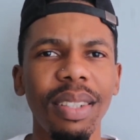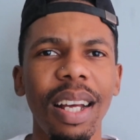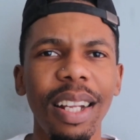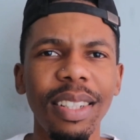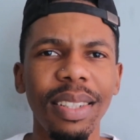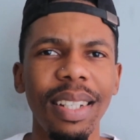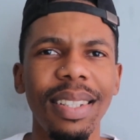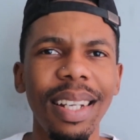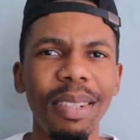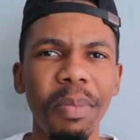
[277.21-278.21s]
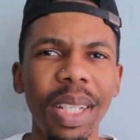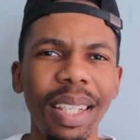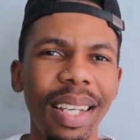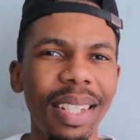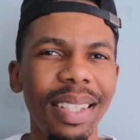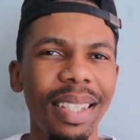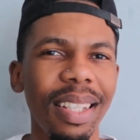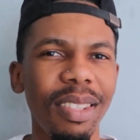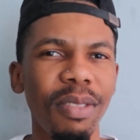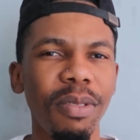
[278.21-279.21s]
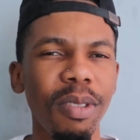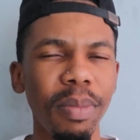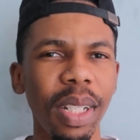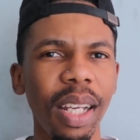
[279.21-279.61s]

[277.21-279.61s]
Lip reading: Does that make any sense, you feel me?